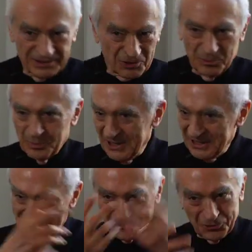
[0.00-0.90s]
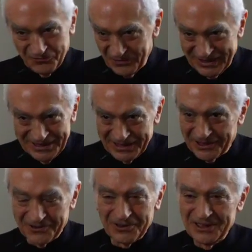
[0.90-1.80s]
completely
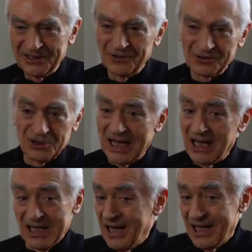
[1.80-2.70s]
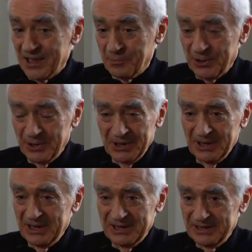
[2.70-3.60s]
curvilinear, you know. Arp,
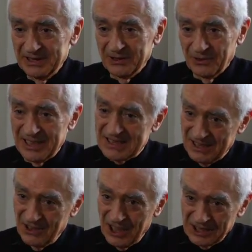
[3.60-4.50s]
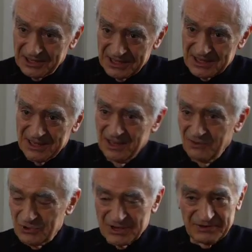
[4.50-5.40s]
you know, as an artist,
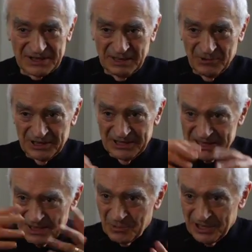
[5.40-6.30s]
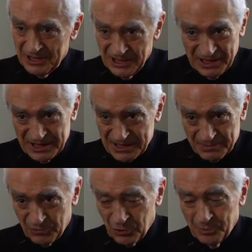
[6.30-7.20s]
was extremely disciplined in his
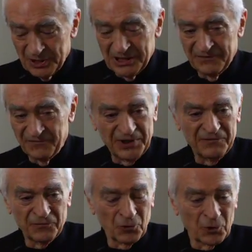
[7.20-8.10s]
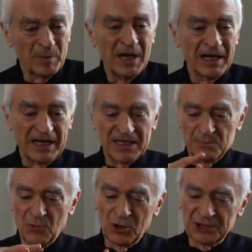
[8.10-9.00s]
completely free form, as
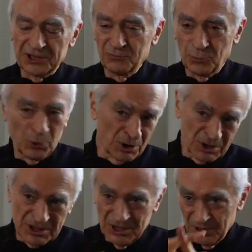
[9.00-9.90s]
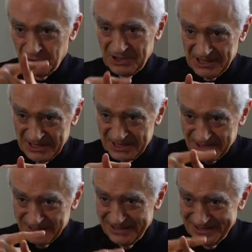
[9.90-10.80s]
Mondrian was with his,
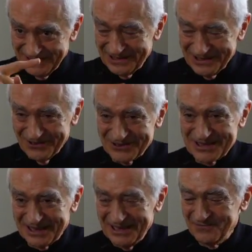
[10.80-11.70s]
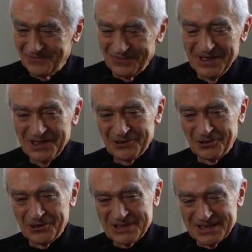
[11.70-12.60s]
you know, straight
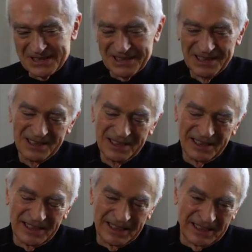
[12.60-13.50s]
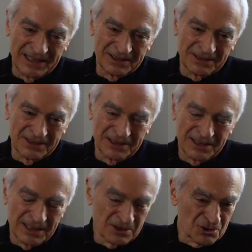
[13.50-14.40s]
crosses, and
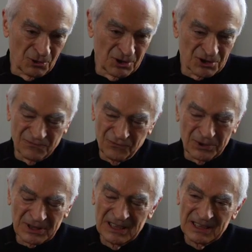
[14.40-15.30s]
so on and so forth.